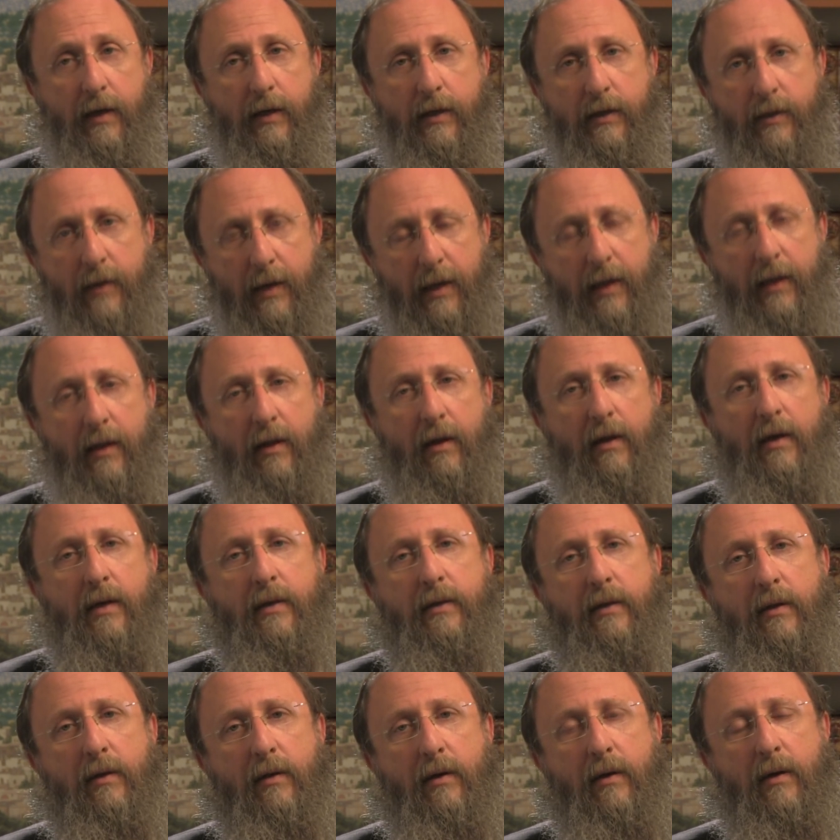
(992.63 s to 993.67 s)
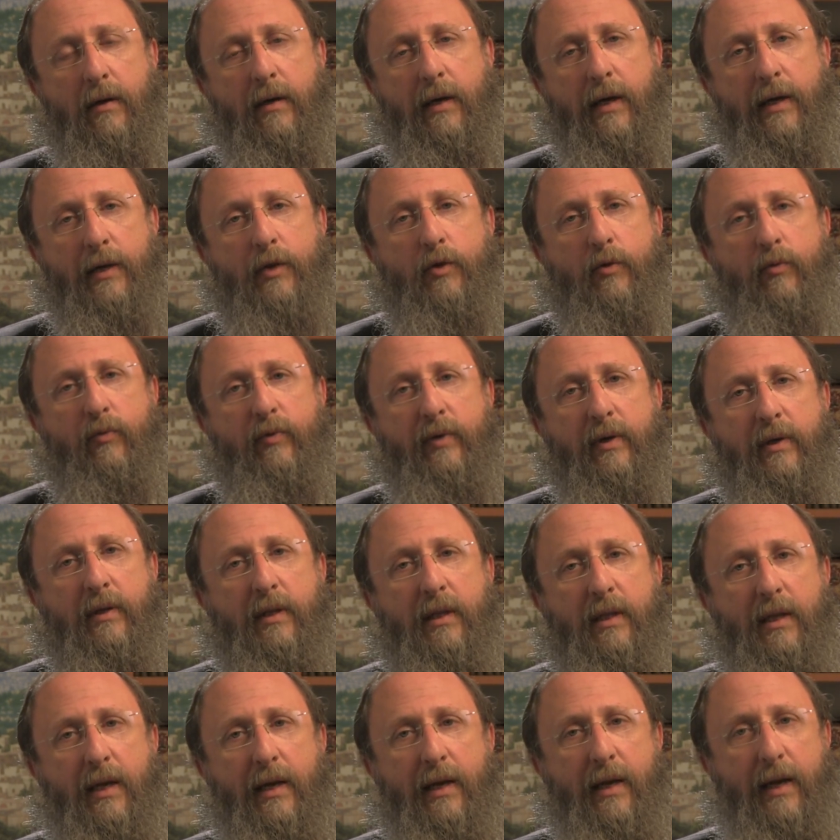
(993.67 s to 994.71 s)
to unlock the lock and to bring the
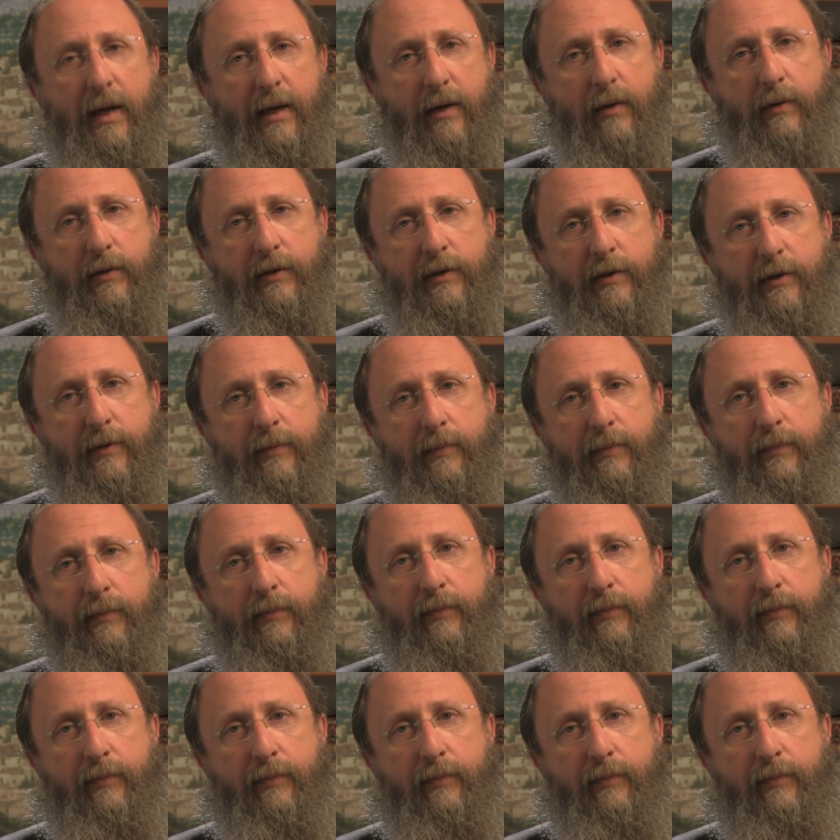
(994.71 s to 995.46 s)
light out.